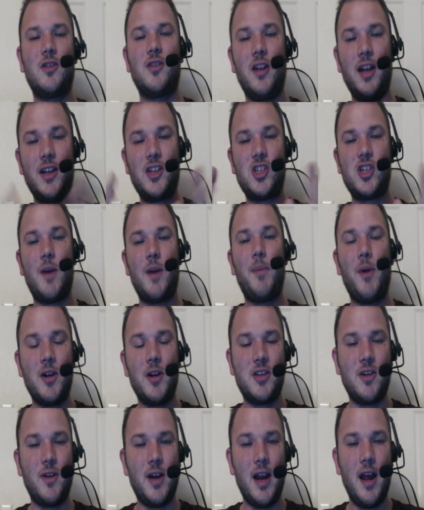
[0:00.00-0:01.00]
So let's jump
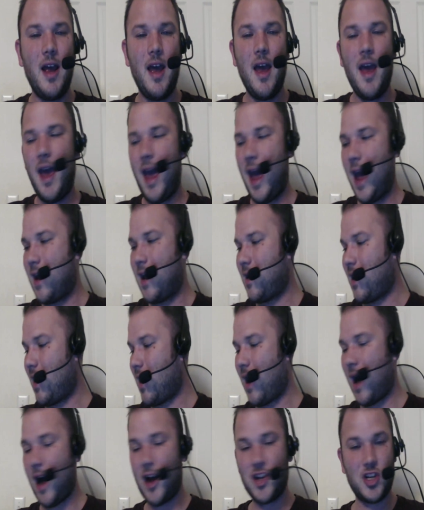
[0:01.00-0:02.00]
onto it, and
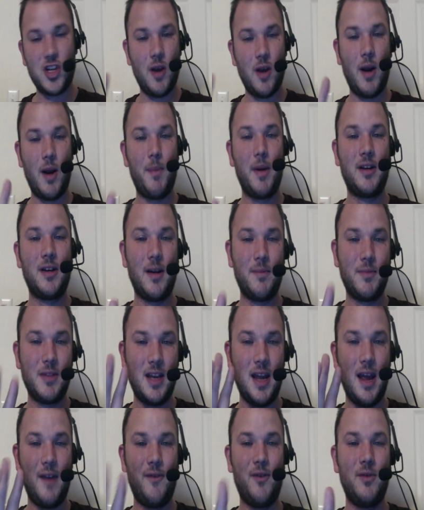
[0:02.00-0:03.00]
I'll show you what I picked up
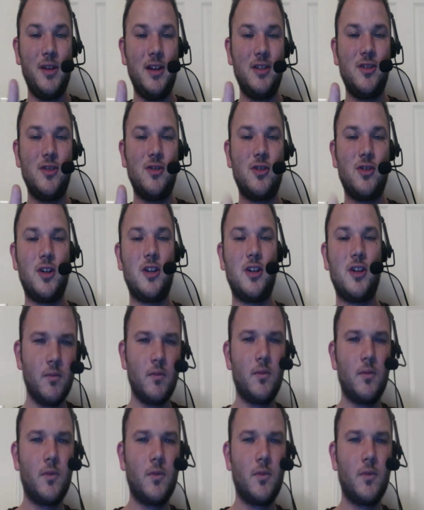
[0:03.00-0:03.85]
today from these two stores.